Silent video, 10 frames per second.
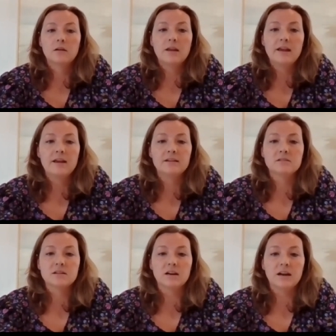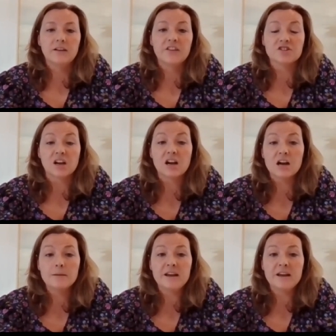And uh, there's a
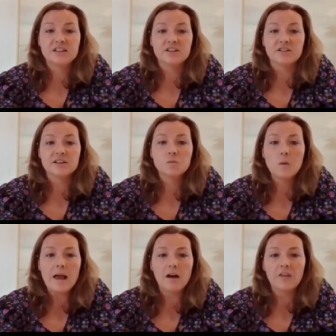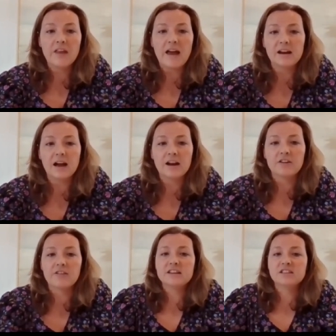comment here as well that I
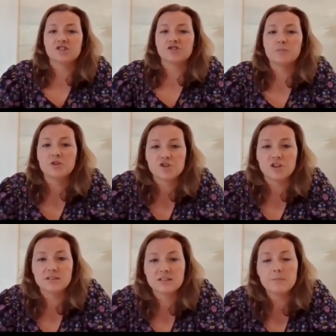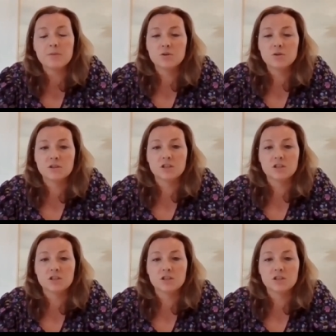R A distributions can be used to